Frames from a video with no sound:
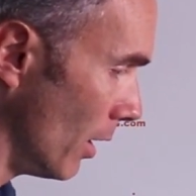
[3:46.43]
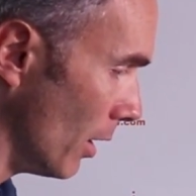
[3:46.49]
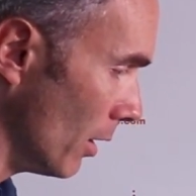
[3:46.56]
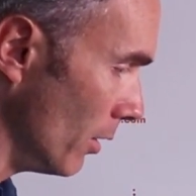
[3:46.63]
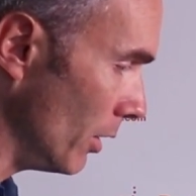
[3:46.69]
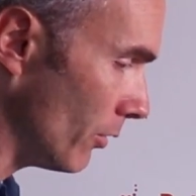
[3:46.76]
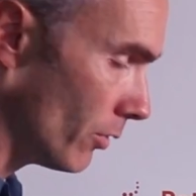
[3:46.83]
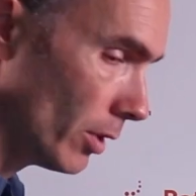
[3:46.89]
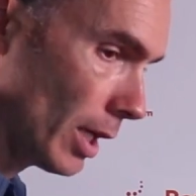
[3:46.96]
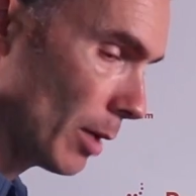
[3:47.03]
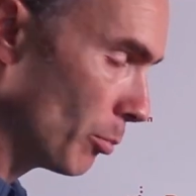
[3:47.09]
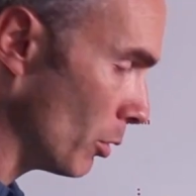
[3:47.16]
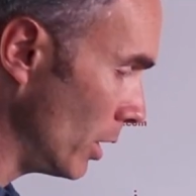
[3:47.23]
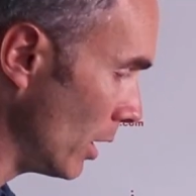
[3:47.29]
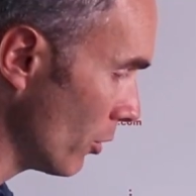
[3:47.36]
at least in
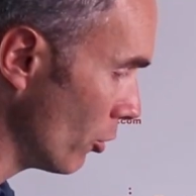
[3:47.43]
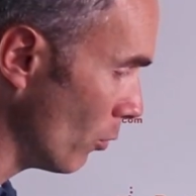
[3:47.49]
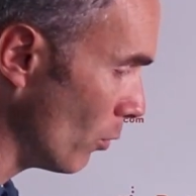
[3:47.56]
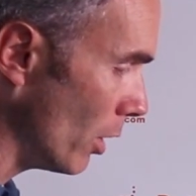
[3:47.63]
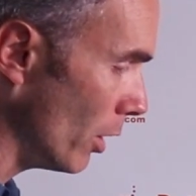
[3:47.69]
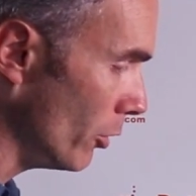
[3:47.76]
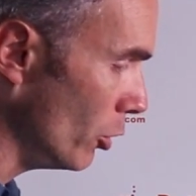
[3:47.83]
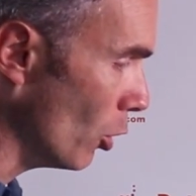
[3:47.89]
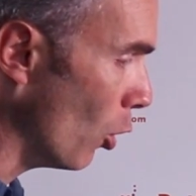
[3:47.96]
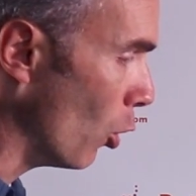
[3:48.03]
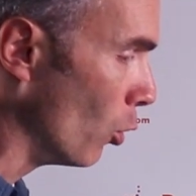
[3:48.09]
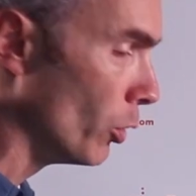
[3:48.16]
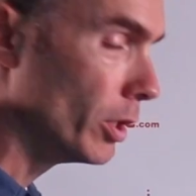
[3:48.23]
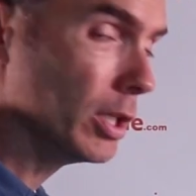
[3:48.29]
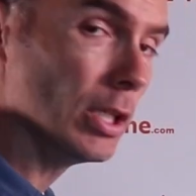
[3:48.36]
that production run, you
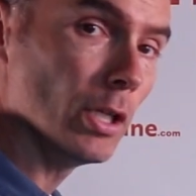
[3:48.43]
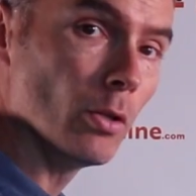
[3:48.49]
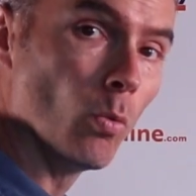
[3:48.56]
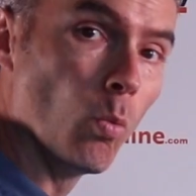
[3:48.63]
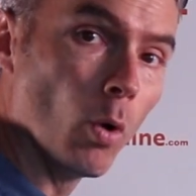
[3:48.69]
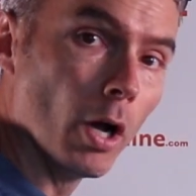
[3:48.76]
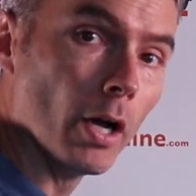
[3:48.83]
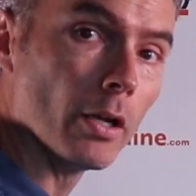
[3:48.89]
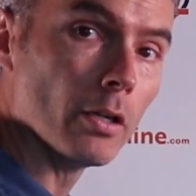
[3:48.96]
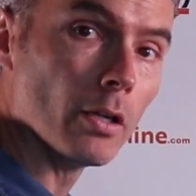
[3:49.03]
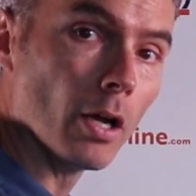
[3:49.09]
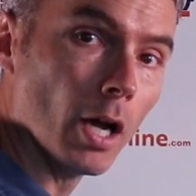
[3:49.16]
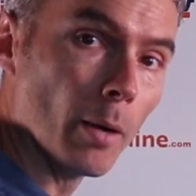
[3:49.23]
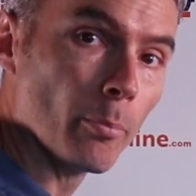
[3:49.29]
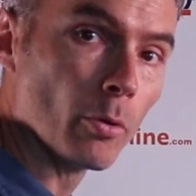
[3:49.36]
only need
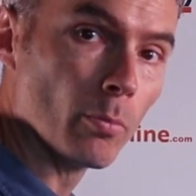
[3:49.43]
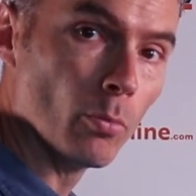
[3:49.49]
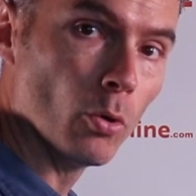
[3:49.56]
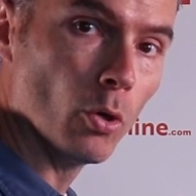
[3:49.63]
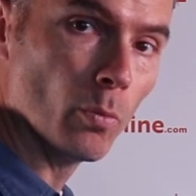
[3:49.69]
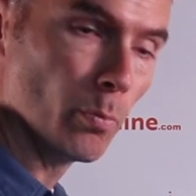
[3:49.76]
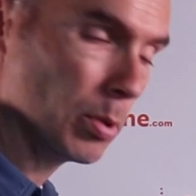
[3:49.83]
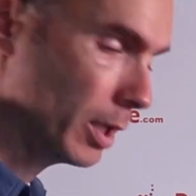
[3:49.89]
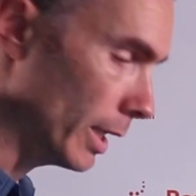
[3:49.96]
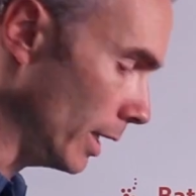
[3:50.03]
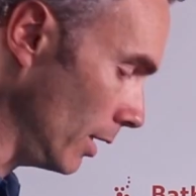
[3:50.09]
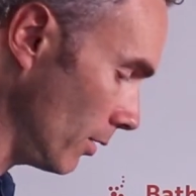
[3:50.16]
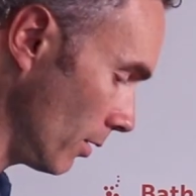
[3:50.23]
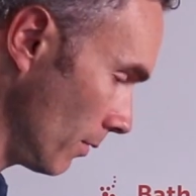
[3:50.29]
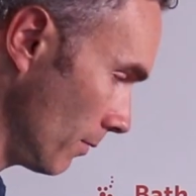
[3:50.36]
one upper mold
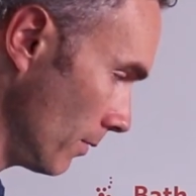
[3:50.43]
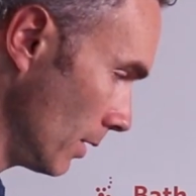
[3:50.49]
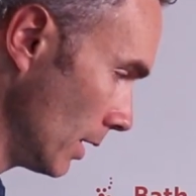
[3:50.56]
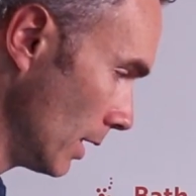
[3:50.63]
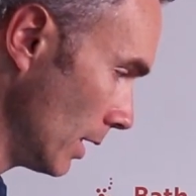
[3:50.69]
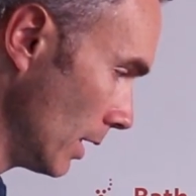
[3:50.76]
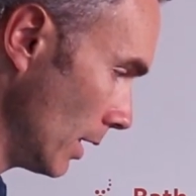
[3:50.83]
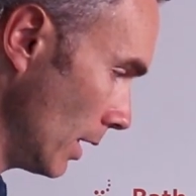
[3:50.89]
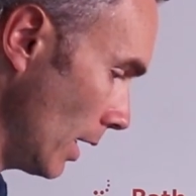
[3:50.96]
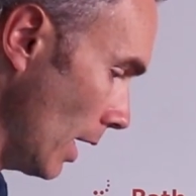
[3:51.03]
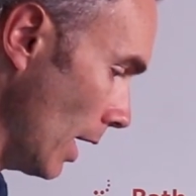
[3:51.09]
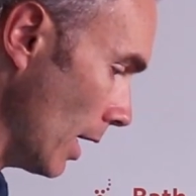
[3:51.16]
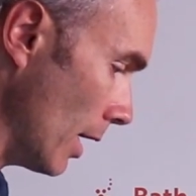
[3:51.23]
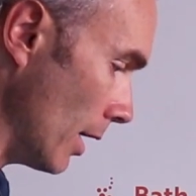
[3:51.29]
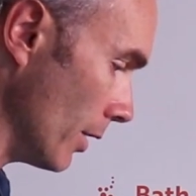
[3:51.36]
plate.
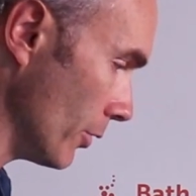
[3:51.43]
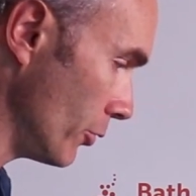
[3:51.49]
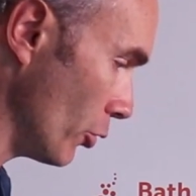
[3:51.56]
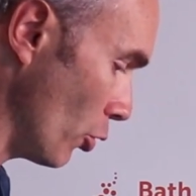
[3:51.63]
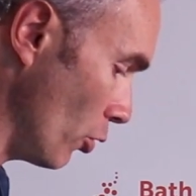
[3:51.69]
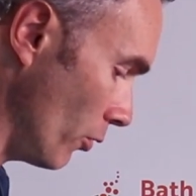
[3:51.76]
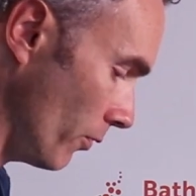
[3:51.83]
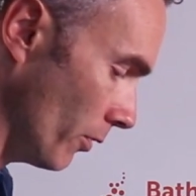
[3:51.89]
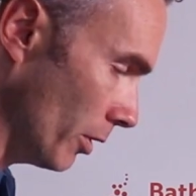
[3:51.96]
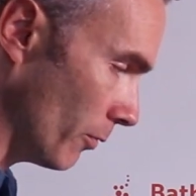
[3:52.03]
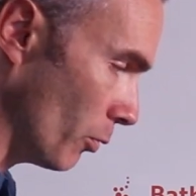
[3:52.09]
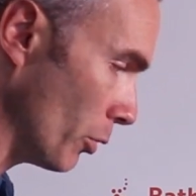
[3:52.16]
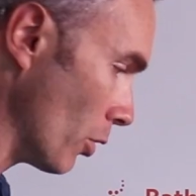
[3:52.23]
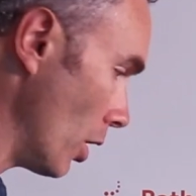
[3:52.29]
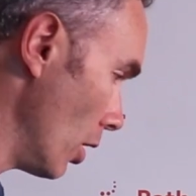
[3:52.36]
So
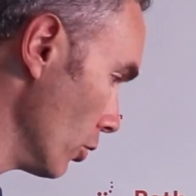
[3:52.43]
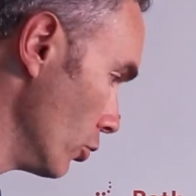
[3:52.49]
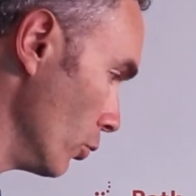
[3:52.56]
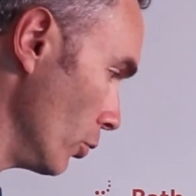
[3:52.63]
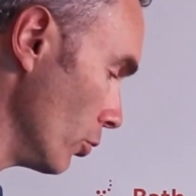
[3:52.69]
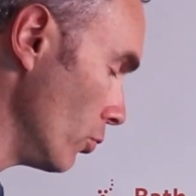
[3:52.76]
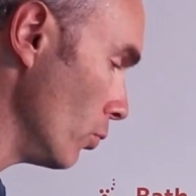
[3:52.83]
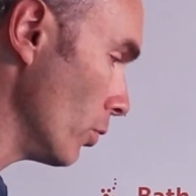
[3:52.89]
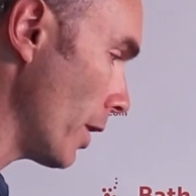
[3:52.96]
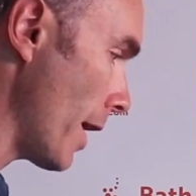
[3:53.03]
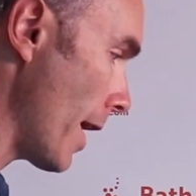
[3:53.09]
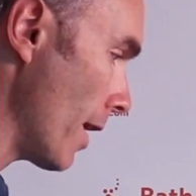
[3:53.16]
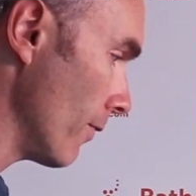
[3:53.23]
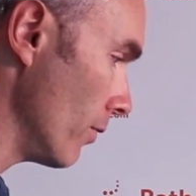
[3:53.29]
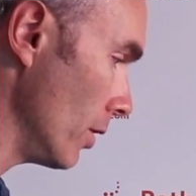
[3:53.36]
if we're all doing
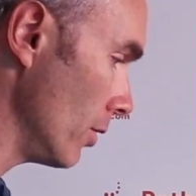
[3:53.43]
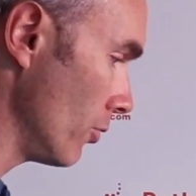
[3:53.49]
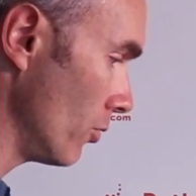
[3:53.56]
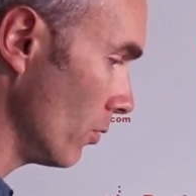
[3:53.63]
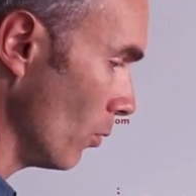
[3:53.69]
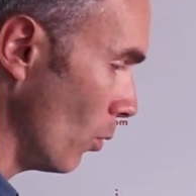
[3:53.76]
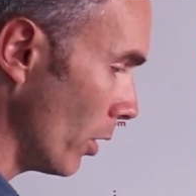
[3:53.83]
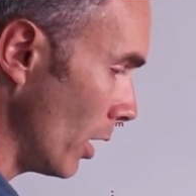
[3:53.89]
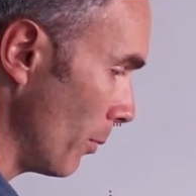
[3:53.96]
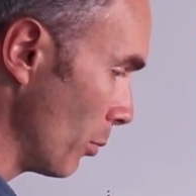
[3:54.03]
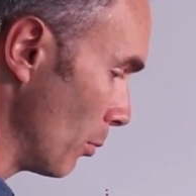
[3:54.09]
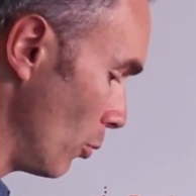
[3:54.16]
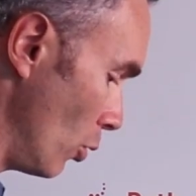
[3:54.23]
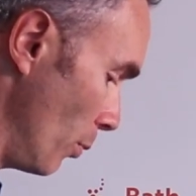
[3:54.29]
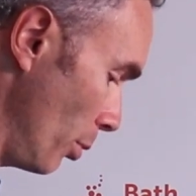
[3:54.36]
2.5 inch, one
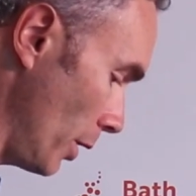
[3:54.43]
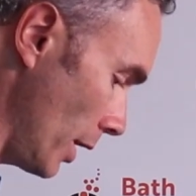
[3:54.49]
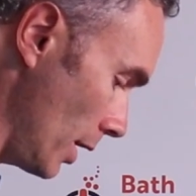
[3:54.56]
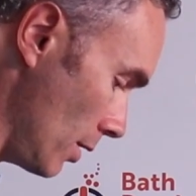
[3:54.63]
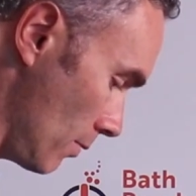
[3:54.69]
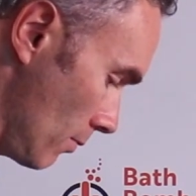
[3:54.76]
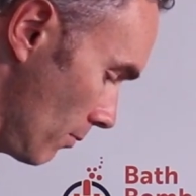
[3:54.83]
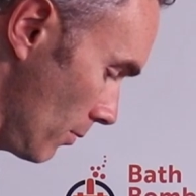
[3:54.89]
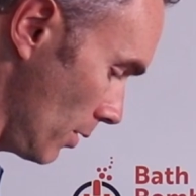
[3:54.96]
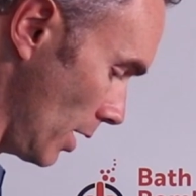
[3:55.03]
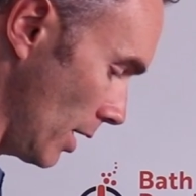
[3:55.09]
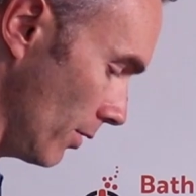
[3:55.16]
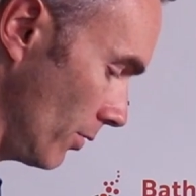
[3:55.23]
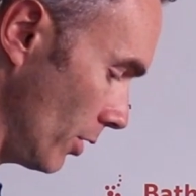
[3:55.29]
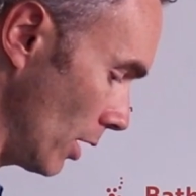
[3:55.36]
upper mold plate
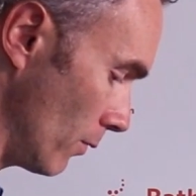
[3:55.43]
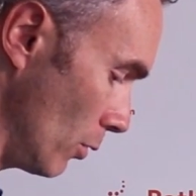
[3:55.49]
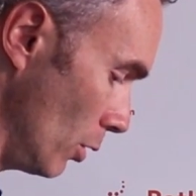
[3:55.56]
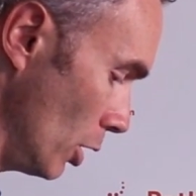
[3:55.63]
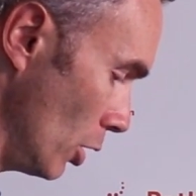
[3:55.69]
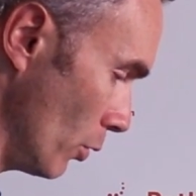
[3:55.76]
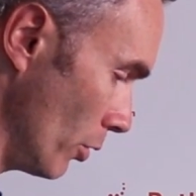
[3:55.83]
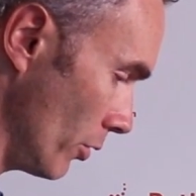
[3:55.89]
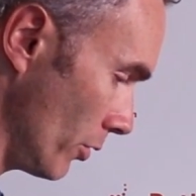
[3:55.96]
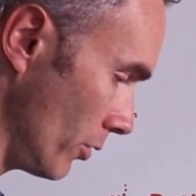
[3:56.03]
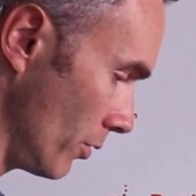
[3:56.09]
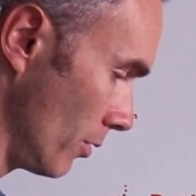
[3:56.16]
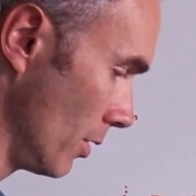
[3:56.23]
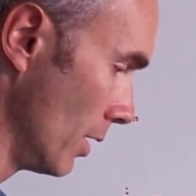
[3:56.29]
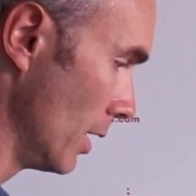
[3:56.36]
and several
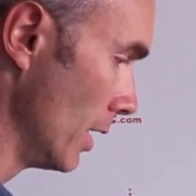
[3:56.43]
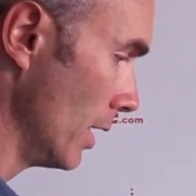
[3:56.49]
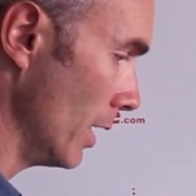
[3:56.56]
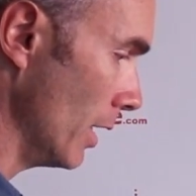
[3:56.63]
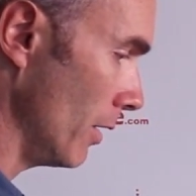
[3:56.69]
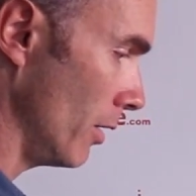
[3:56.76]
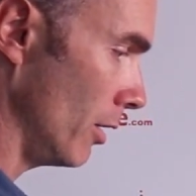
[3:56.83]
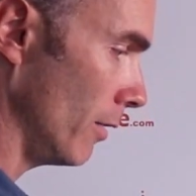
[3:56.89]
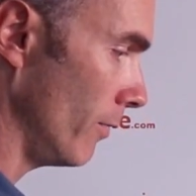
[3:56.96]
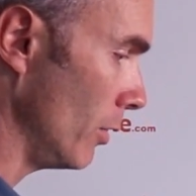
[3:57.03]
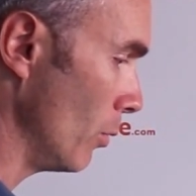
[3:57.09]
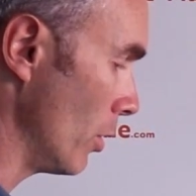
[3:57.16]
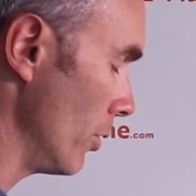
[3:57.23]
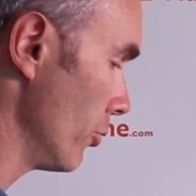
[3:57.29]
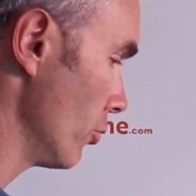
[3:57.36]
lowers, and then if
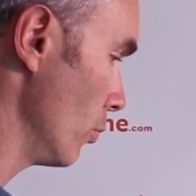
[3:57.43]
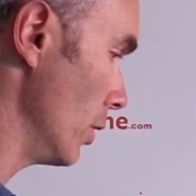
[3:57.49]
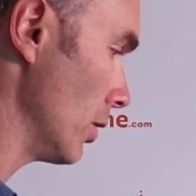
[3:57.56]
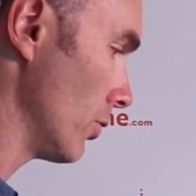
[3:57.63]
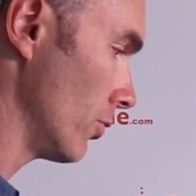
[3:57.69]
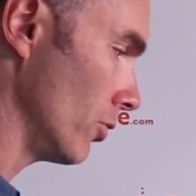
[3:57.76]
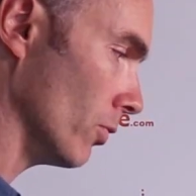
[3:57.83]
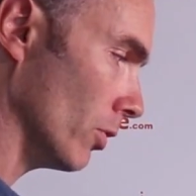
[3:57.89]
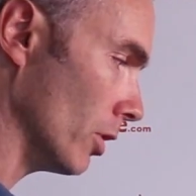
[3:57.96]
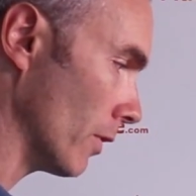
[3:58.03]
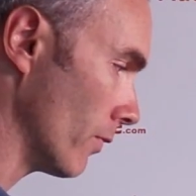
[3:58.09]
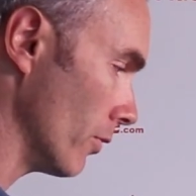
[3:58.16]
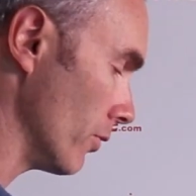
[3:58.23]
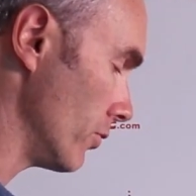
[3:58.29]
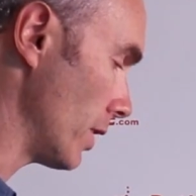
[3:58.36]
you want to switch to a
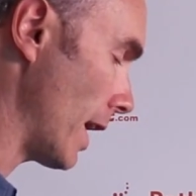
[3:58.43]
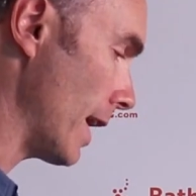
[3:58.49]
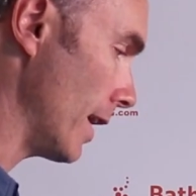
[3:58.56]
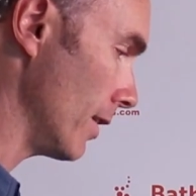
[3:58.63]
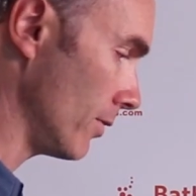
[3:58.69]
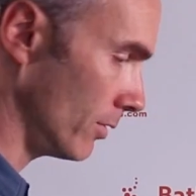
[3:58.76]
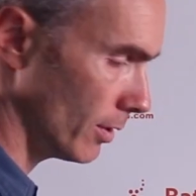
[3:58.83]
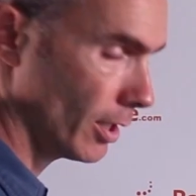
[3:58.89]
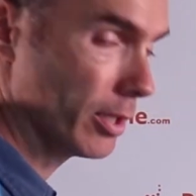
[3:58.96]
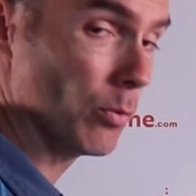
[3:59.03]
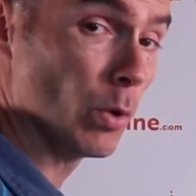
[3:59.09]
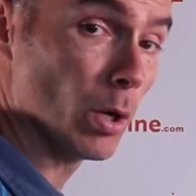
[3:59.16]
different size, say the